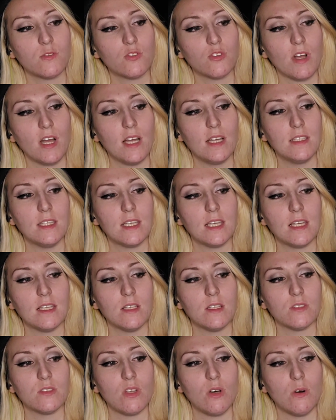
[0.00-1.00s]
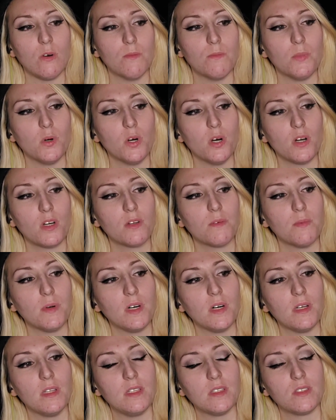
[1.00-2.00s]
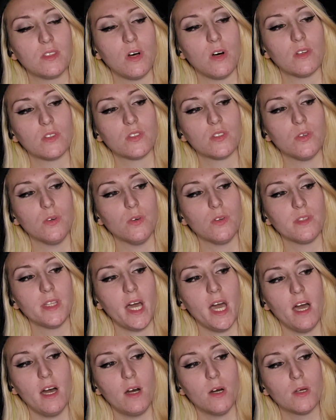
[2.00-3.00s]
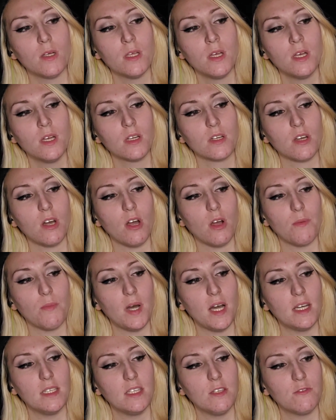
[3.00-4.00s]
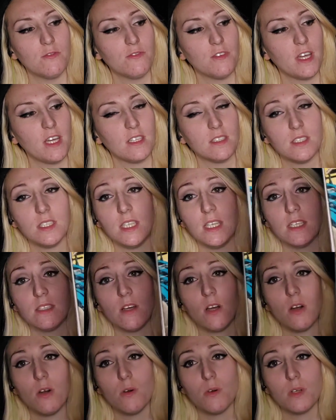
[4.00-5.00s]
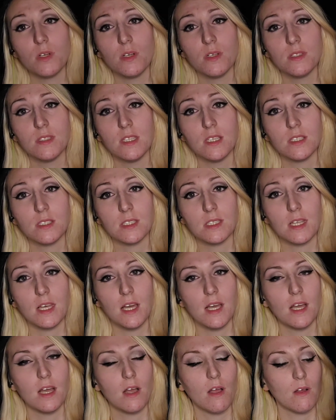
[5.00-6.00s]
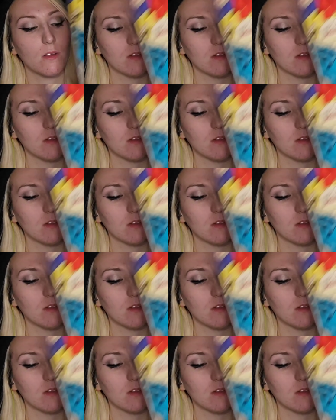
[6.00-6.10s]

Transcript: trying to get his own book, but it's all sold out. Carmine Infantino goodness there,